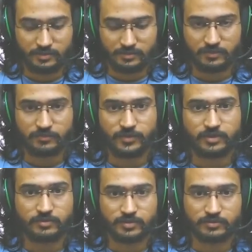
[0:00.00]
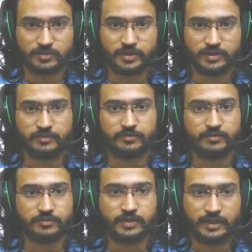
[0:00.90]
of equal to, right? So
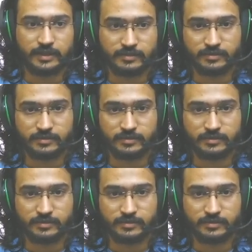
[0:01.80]
that